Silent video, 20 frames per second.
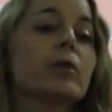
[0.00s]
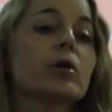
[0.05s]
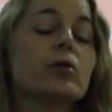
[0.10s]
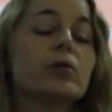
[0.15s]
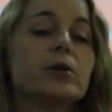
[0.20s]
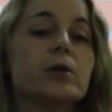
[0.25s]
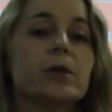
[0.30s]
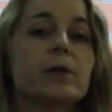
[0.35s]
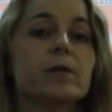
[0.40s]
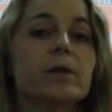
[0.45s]

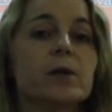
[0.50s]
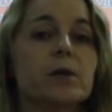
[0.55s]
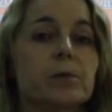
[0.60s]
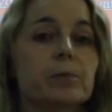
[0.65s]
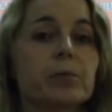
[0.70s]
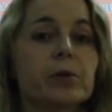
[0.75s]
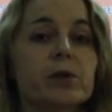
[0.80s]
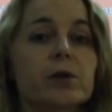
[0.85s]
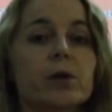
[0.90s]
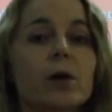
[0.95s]
who did these
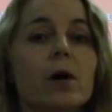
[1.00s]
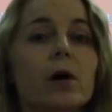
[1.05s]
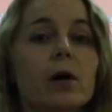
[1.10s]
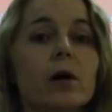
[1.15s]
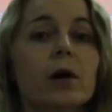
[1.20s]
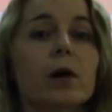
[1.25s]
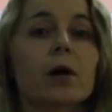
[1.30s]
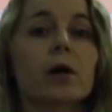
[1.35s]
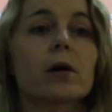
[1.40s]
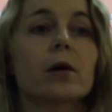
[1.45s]

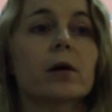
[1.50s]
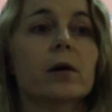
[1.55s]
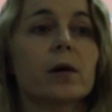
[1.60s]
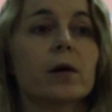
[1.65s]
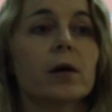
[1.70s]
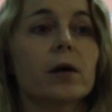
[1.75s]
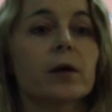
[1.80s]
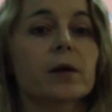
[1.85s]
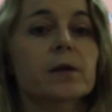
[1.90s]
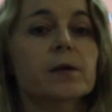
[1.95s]
bizarre
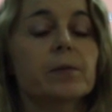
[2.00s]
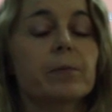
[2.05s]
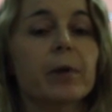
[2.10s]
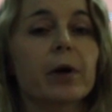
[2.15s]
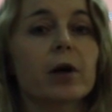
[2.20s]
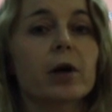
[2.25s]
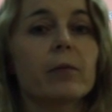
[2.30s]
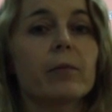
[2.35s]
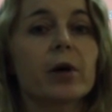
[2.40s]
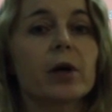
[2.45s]

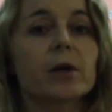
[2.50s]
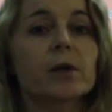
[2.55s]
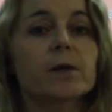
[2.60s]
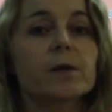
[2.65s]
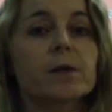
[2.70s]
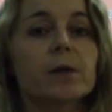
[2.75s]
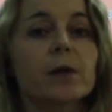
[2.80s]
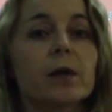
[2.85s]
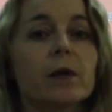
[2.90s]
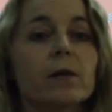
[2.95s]

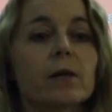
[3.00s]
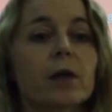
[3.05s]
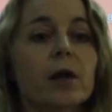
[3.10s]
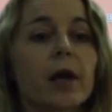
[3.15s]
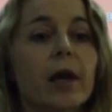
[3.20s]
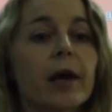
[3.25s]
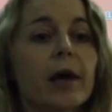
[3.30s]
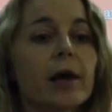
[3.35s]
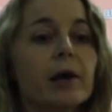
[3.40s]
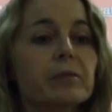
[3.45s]
experiments in the
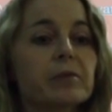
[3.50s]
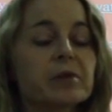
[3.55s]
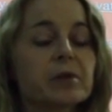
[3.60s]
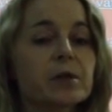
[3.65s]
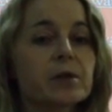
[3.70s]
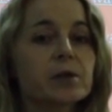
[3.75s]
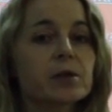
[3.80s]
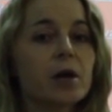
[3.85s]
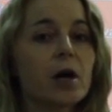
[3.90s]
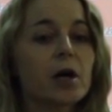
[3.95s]
camps.
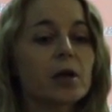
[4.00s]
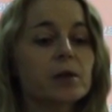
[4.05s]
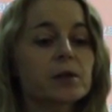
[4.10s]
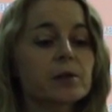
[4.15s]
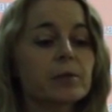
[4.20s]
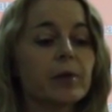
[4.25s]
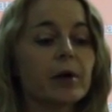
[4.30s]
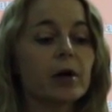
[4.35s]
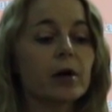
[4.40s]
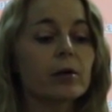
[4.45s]
This talks
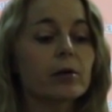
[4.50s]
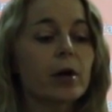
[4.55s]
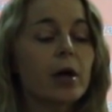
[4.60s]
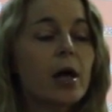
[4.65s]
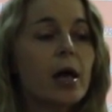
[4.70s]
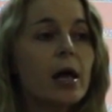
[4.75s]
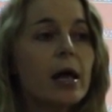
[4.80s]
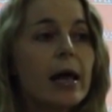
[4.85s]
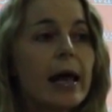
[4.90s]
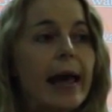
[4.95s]
about
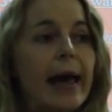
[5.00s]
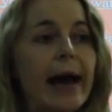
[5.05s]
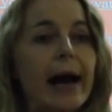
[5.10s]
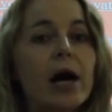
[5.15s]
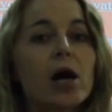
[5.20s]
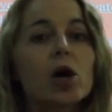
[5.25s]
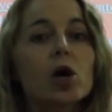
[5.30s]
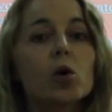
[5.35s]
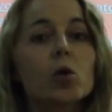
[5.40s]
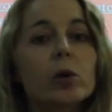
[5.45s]

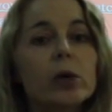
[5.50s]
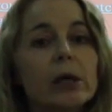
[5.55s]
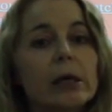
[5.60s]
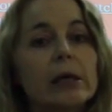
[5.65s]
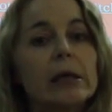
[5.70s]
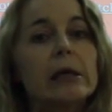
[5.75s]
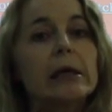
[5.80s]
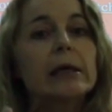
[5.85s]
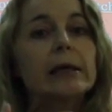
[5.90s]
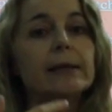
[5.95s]
how
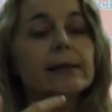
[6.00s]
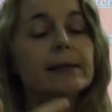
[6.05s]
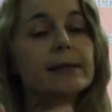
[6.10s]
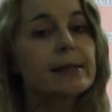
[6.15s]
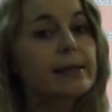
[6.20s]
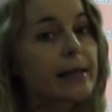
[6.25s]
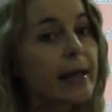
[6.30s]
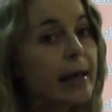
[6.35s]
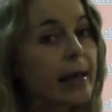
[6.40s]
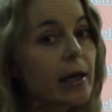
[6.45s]
he
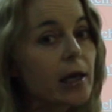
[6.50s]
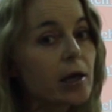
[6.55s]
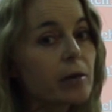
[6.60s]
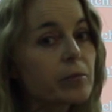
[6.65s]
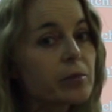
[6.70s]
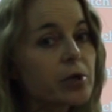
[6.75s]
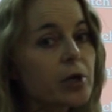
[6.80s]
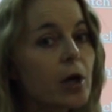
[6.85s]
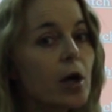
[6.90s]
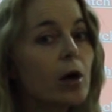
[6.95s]

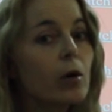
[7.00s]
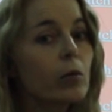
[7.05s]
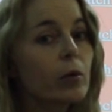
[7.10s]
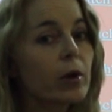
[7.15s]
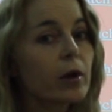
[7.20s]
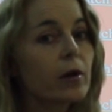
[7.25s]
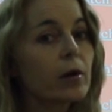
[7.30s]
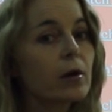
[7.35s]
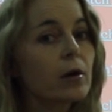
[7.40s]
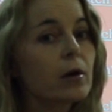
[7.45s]
escaped
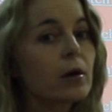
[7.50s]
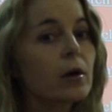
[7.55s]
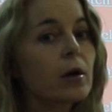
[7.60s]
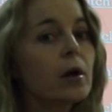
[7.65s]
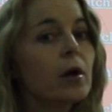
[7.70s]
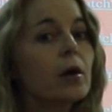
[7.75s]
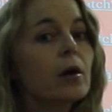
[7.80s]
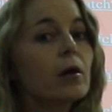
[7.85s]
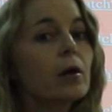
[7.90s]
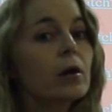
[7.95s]
when
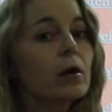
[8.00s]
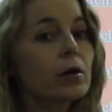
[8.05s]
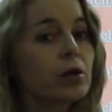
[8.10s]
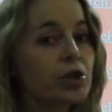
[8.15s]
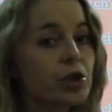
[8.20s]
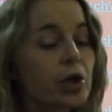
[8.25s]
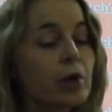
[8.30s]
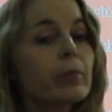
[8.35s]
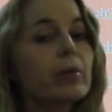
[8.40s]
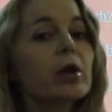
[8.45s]

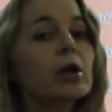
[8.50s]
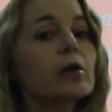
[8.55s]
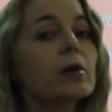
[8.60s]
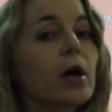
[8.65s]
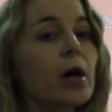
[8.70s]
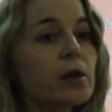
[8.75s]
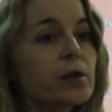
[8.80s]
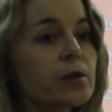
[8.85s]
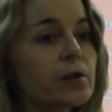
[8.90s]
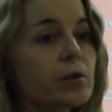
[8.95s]
Germany
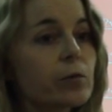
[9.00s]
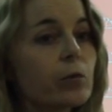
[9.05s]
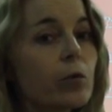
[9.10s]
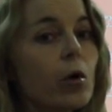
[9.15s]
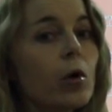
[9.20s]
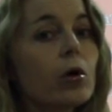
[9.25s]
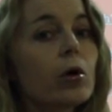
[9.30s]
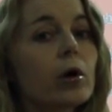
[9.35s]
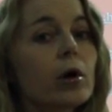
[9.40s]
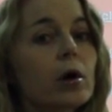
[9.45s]
lost the
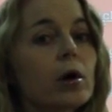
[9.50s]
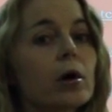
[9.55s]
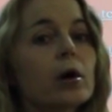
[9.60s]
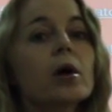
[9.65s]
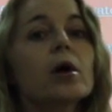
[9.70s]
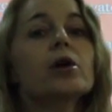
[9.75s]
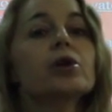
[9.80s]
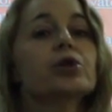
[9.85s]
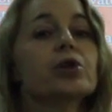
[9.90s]
war.